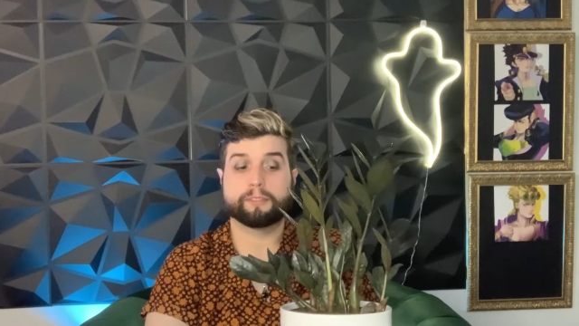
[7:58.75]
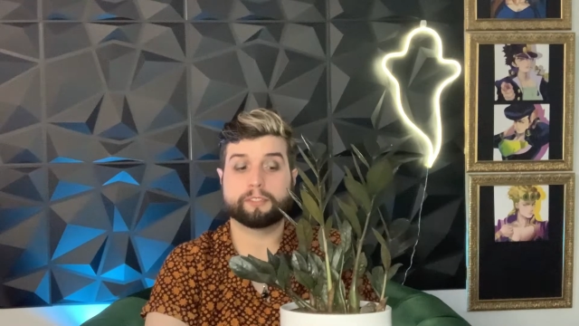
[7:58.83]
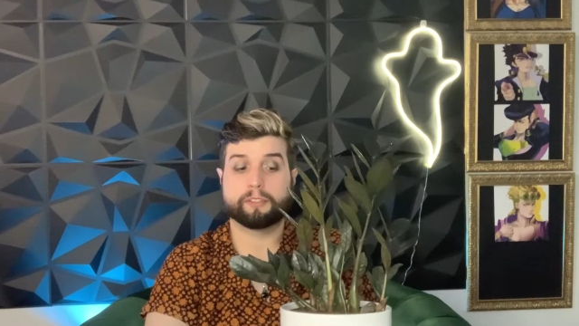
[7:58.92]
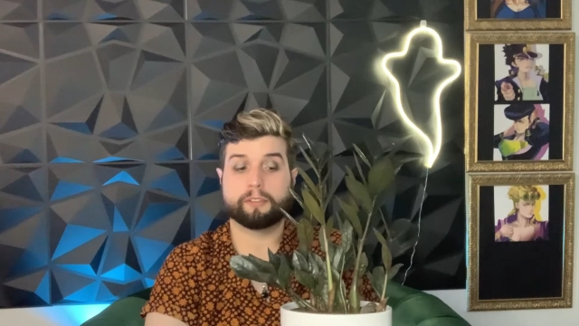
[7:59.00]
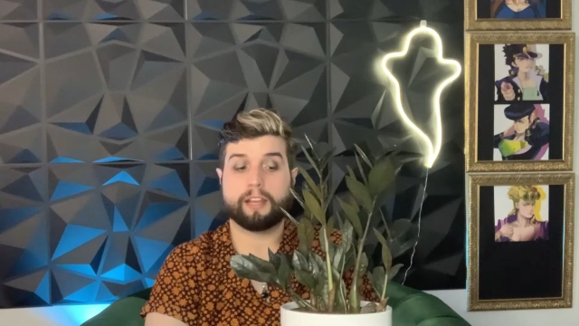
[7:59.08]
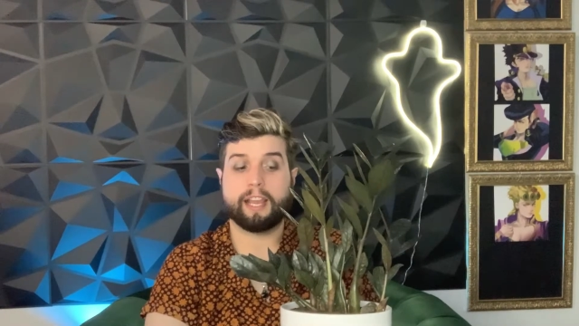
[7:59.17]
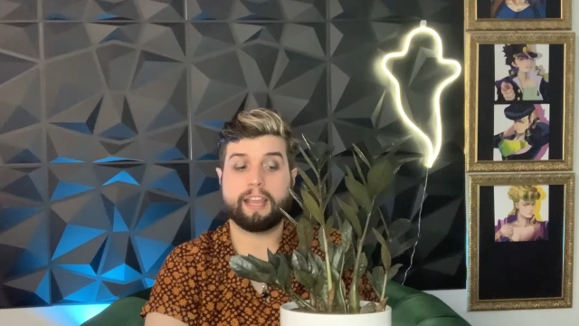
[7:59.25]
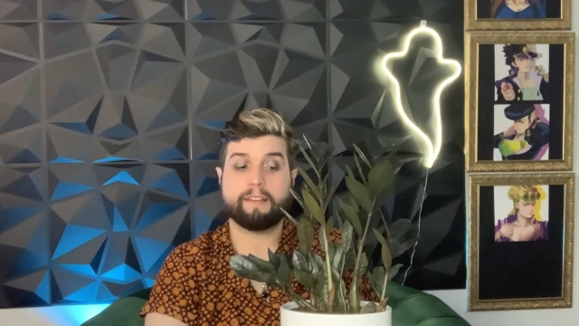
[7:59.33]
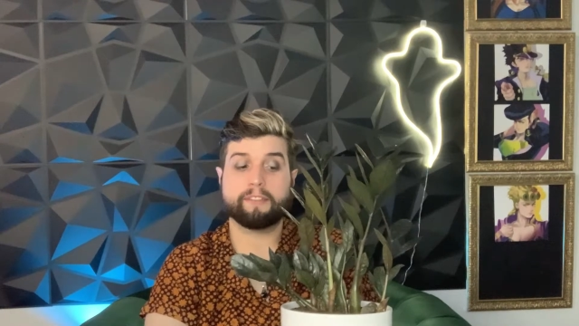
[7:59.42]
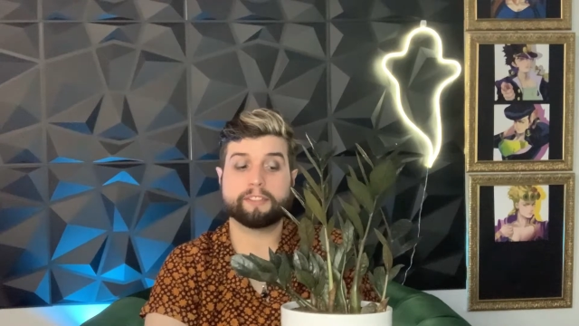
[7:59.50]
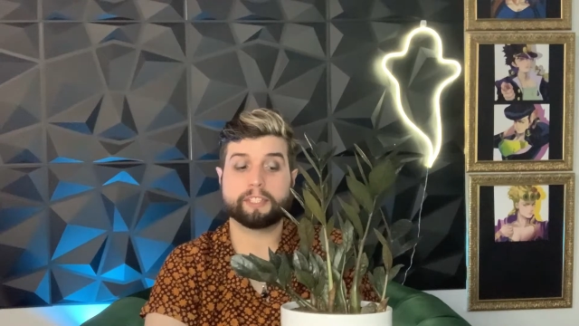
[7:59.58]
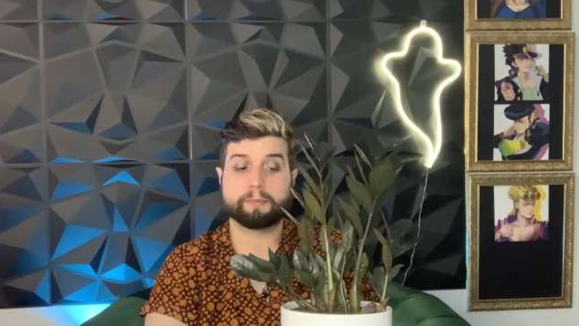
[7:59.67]
So I
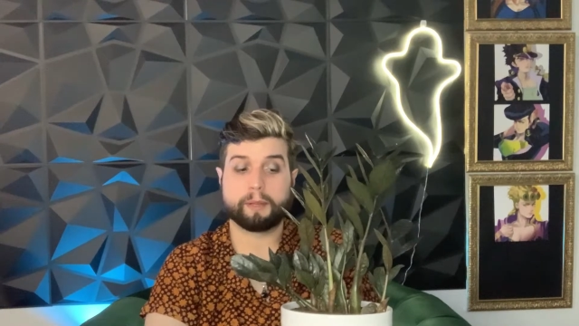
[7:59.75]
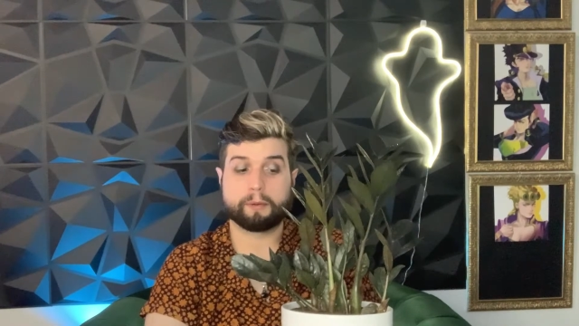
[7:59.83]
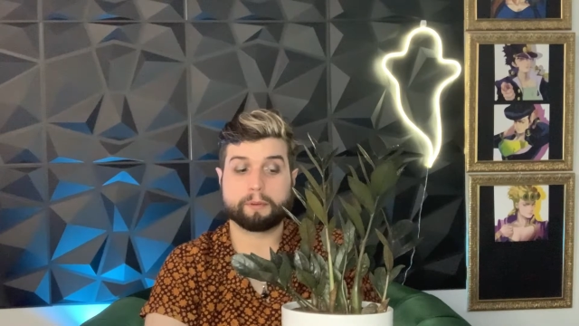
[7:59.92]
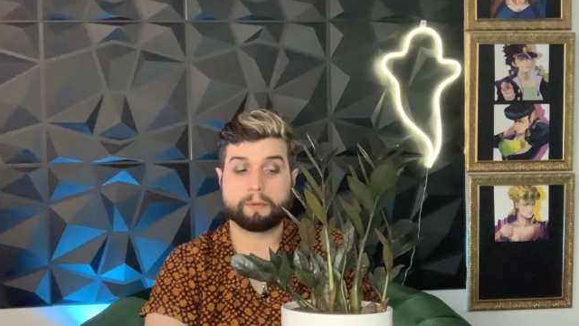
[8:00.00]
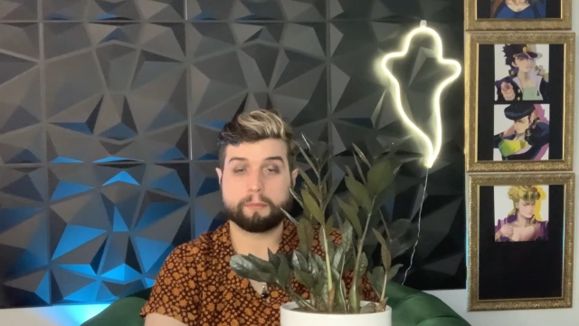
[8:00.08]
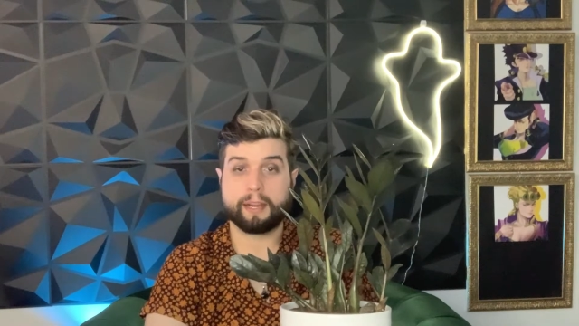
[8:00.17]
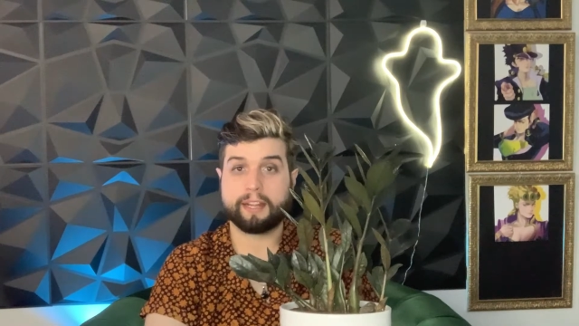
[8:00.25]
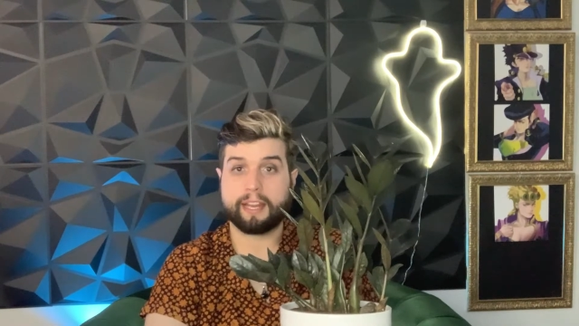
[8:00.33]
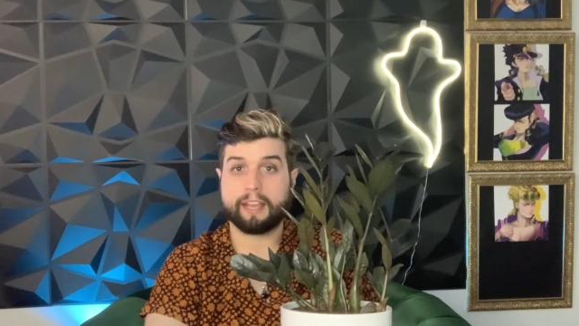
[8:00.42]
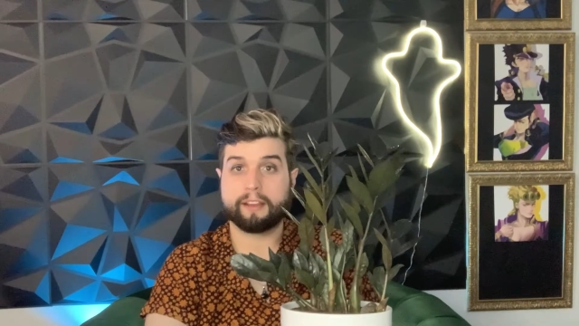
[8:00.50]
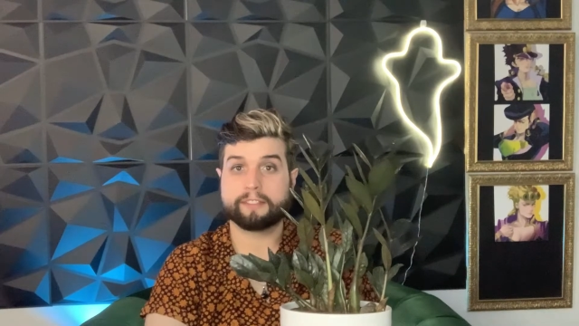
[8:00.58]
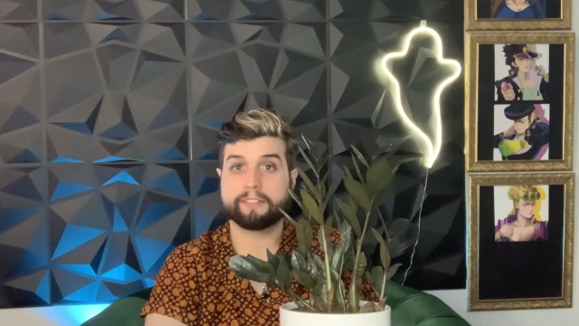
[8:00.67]
have this in my room right
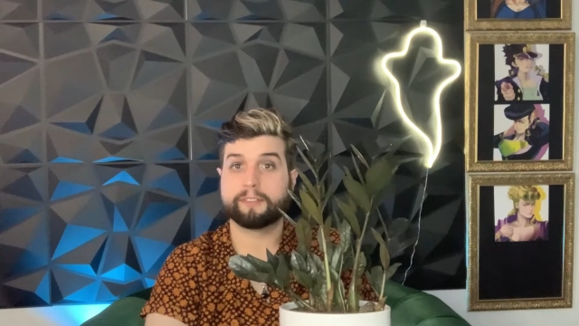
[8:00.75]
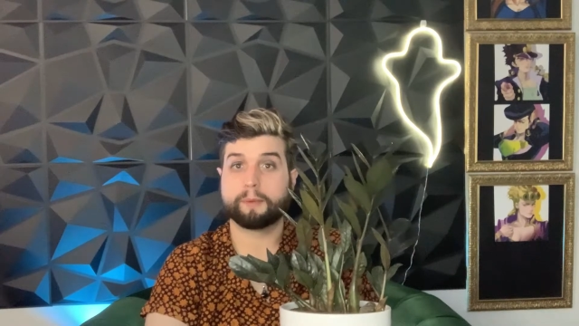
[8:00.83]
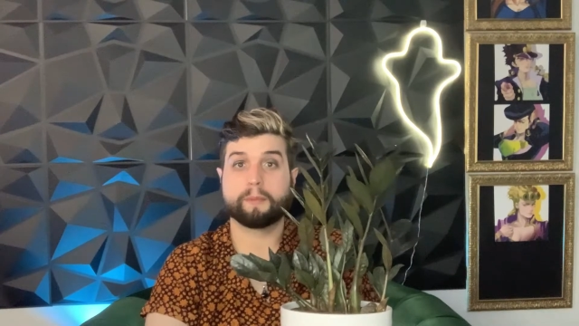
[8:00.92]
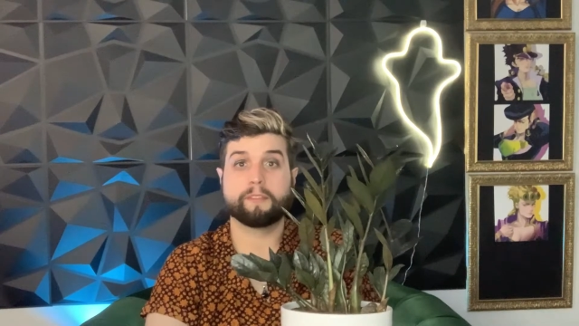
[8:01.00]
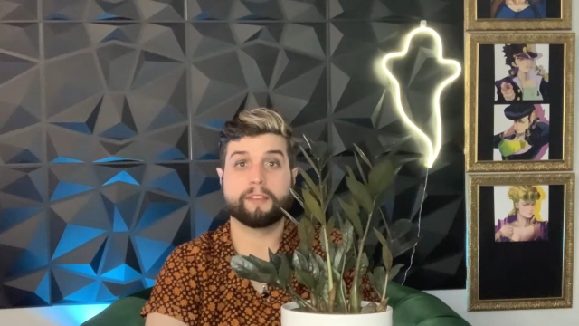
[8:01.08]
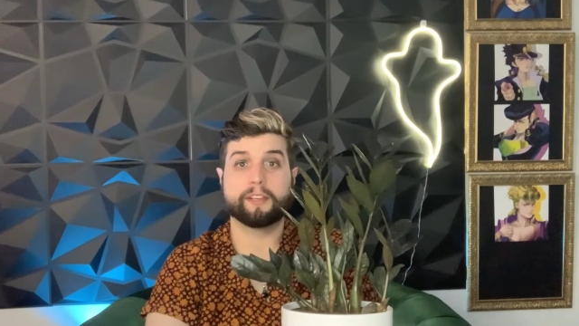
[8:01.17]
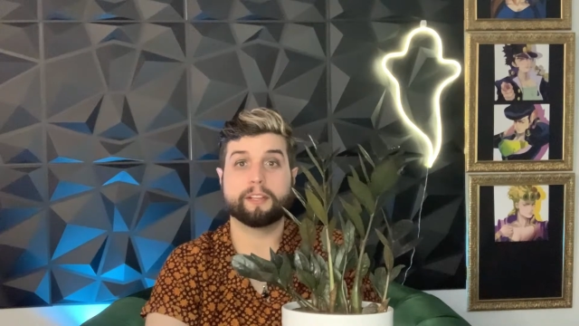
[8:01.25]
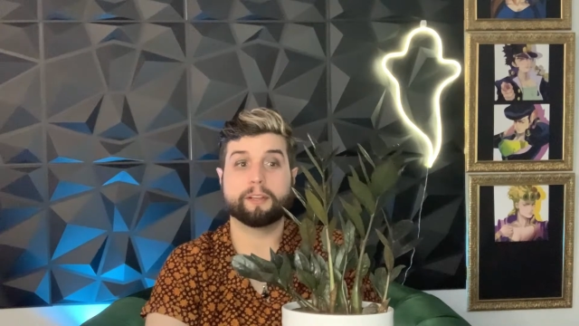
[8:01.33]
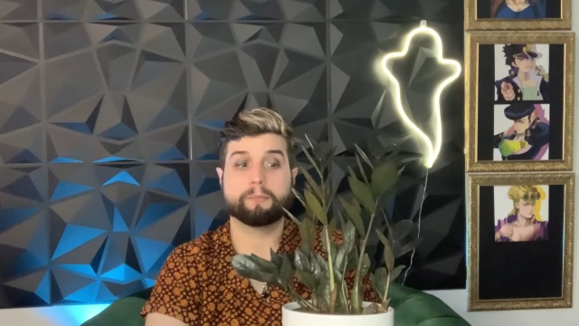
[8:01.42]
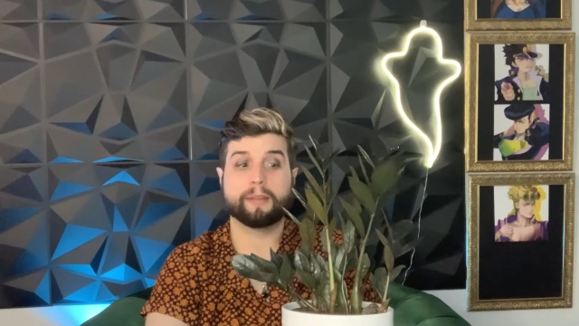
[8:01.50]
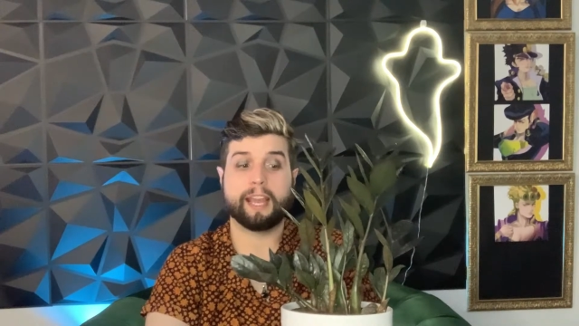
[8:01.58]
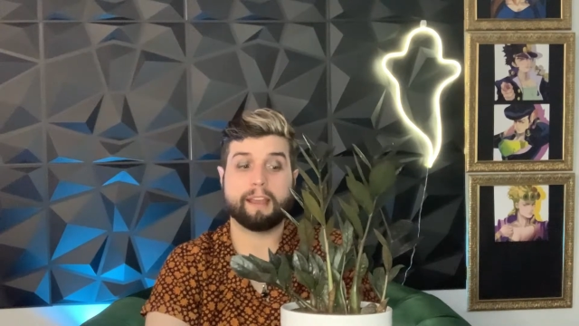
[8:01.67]
now to film the video, but